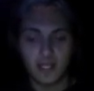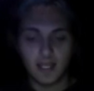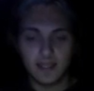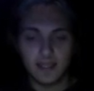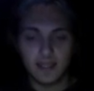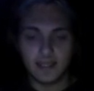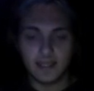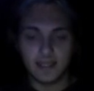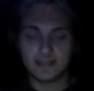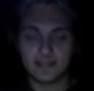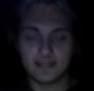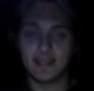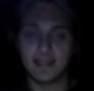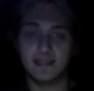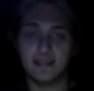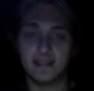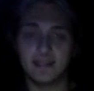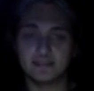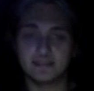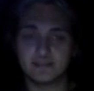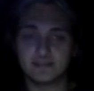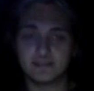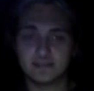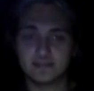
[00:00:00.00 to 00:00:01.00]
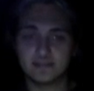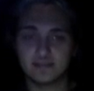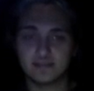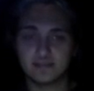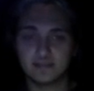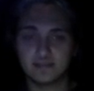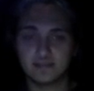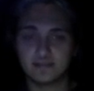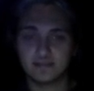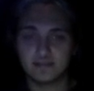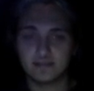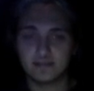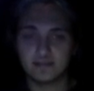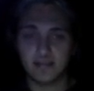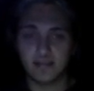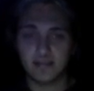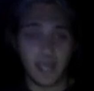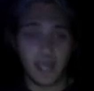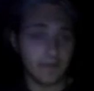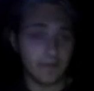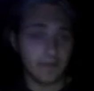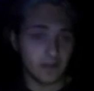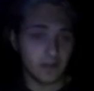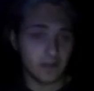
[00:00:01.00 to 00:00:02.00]
Intense, I
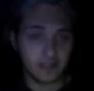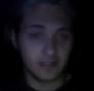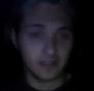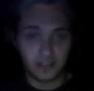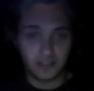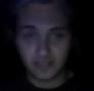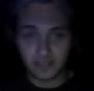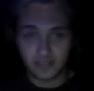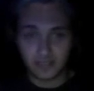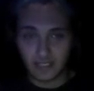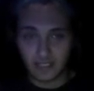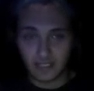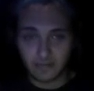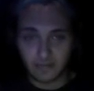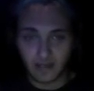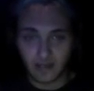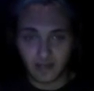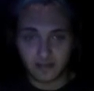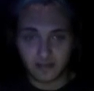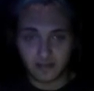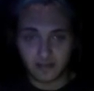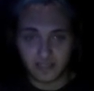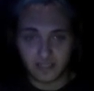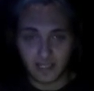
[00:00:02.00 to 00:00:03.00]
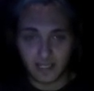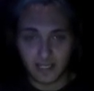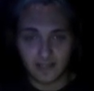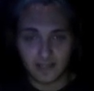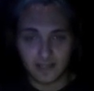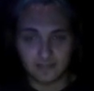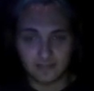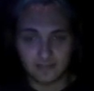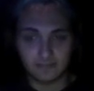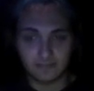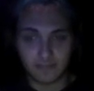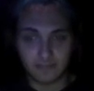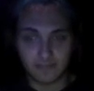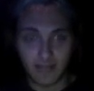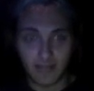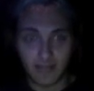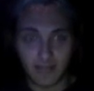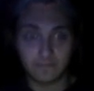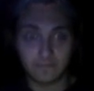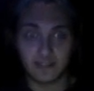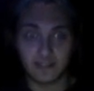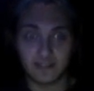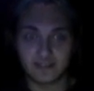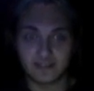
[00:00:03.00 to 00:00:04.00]
haven't got to use any of theirs yet.
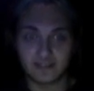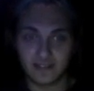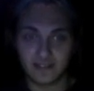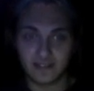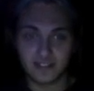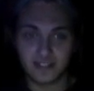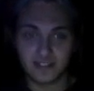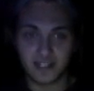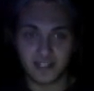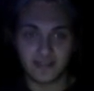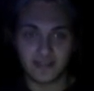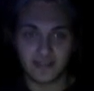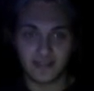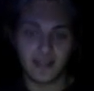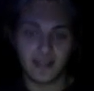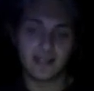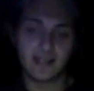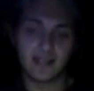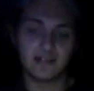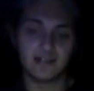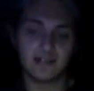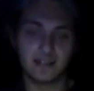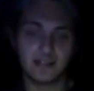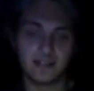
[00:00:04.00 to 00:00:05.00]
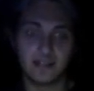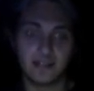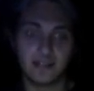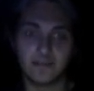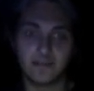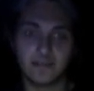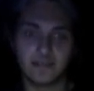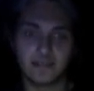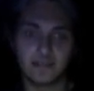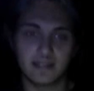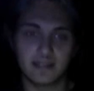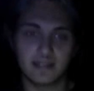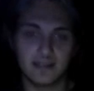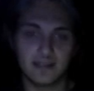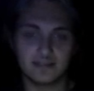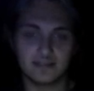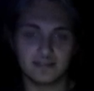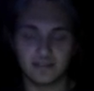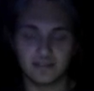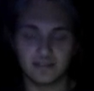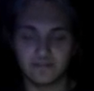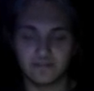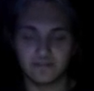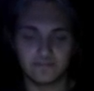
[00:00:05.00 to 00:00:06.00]
Definitely excited to check that out. I love Intense,
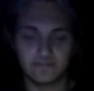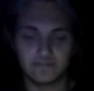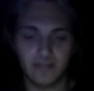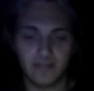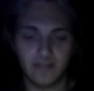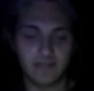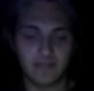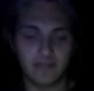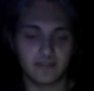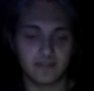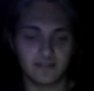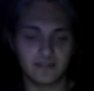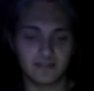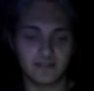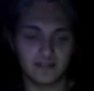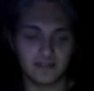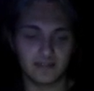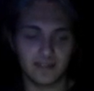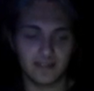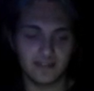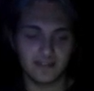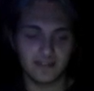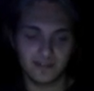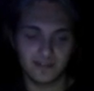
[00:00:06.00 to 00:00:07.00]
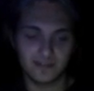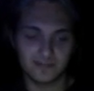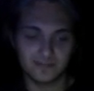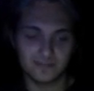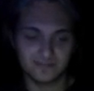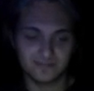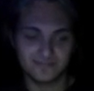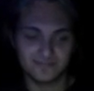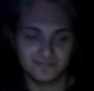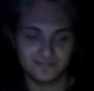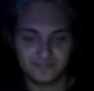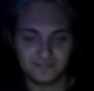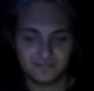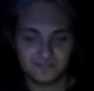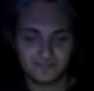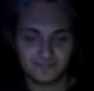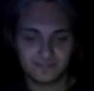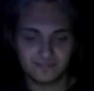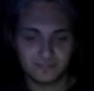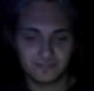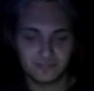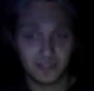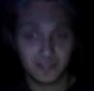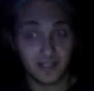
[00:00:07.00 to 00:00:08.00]
love everything that they do.
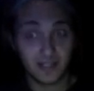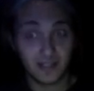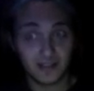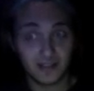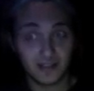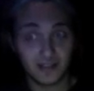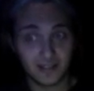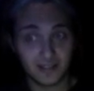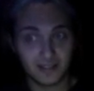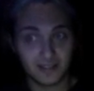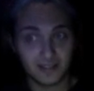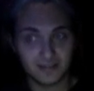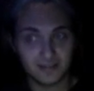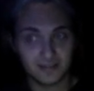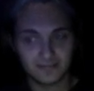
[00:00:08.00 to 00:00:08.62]
Plug.